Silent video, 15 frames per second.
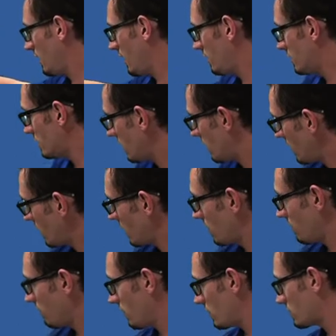Starting on the
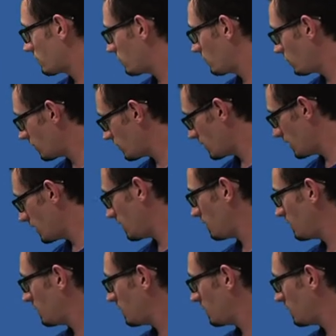first floor here,